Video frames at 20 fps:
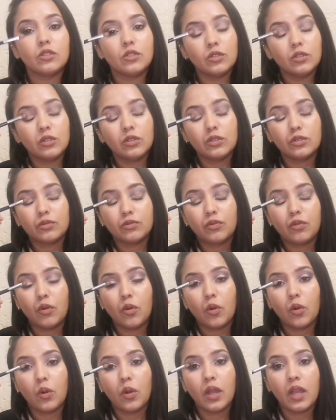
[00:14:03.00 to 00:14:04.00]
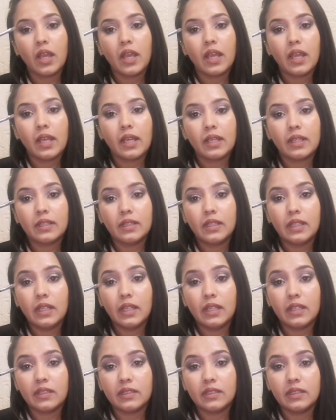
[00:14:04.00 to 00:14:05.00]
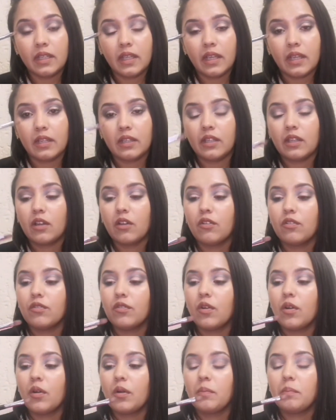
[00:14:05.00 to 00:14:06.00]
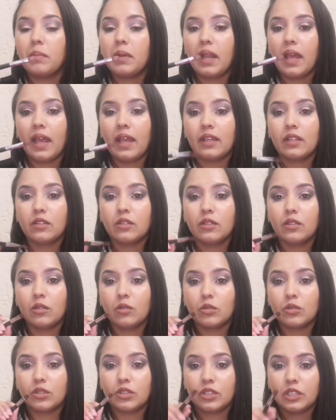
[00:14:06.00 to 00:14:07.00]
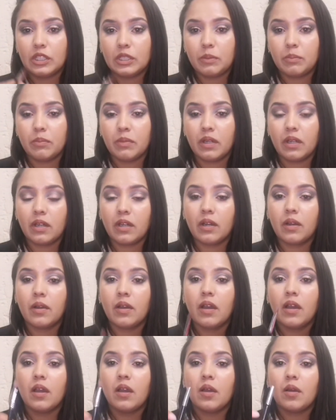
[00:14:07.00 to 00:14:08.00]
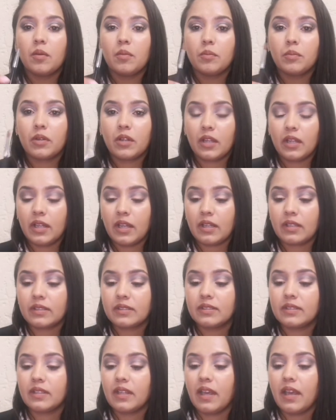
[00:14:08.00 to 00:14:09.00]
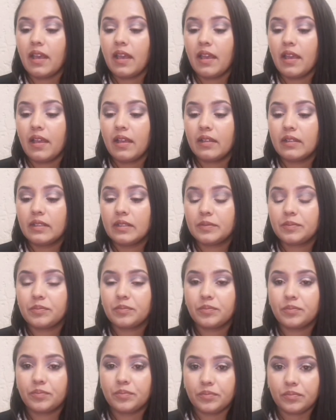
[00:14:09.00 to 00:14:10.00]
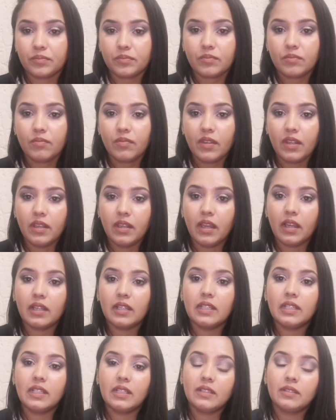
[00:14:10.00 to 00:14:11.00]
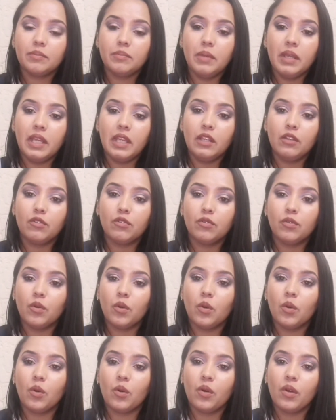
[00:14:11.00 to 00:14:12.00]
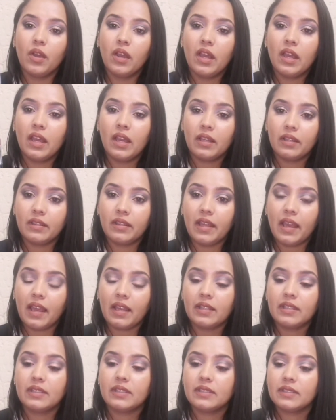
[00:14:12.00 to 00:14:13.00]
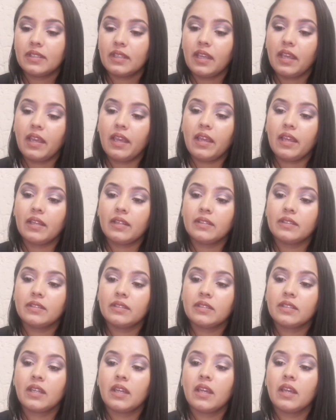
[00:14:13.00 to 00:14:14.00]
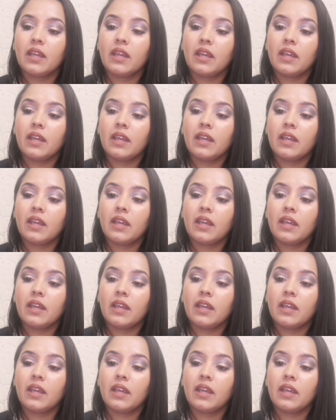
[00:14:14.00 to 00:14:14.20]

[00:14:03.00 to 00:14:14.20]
is used for the lid area for applying those shimmer products, and yeah, it is made for that. And